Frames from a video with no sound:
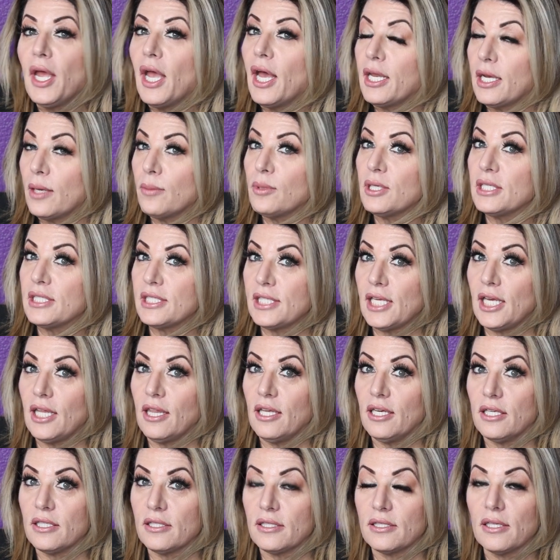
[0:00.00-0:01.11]
And I'm going to say
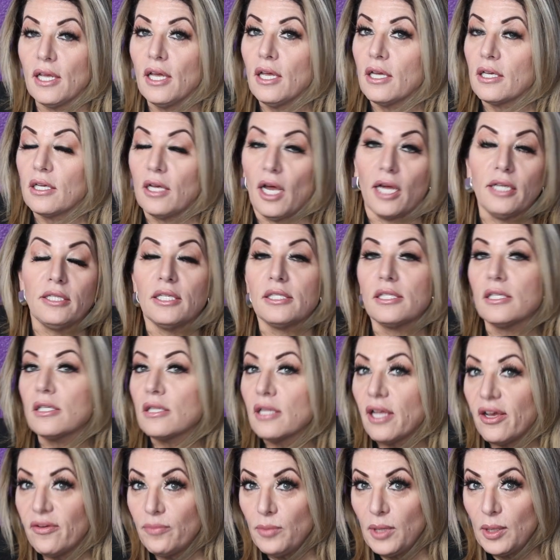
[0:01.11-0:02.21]
this: God doesn't
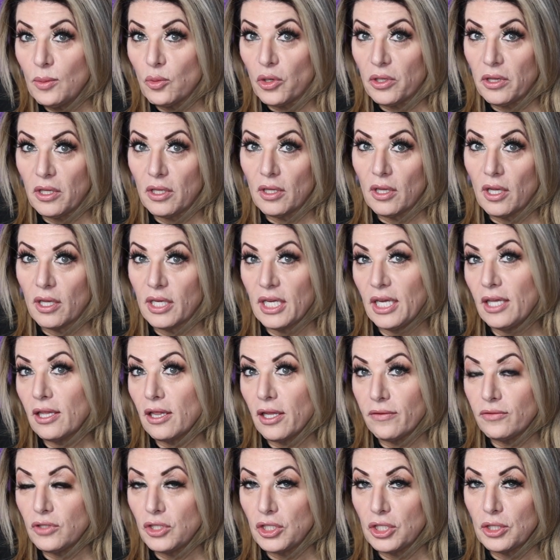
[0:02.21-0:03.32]
love me more than he
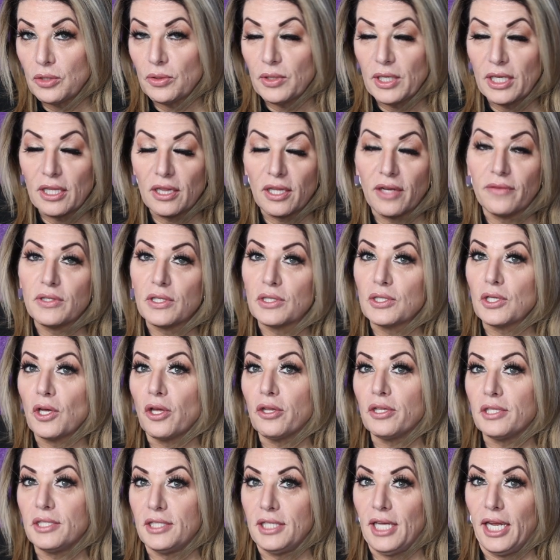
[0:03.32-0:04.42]
loves you. He loves us
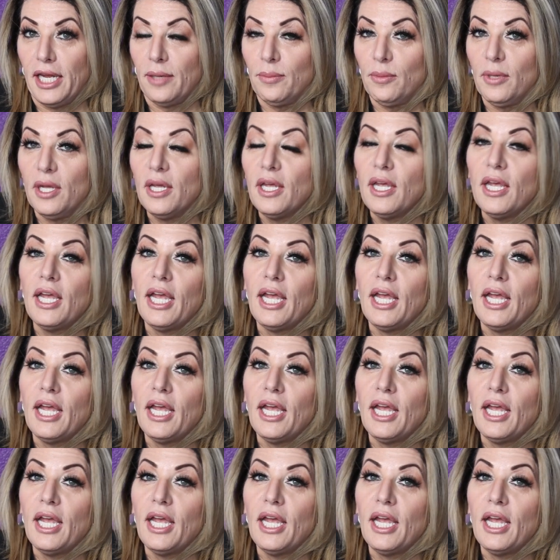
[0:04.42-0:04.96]
all the same.